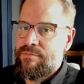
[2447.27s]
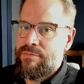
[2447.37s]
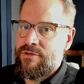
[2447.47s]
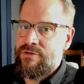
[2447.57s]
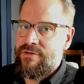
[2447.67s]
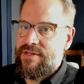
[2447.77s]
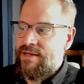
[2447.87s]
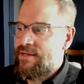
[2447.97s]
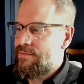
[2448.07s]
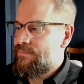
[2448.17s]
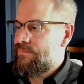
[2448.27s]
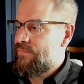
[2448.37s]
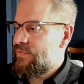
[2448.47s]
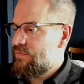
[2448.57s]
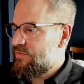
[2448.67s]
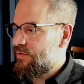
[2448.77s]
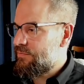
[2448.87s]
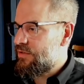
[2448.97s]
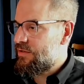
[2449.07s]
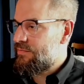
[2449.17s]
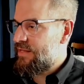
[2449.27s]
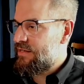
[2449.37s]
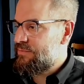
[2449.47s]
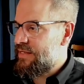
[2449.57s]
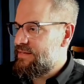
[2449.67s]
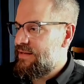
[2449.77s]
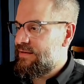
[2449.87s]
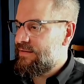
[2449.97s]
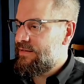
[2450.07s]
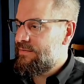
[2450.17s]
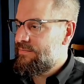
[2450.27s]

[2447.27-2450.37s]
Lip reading: per day. So I'm going to come down to my daily.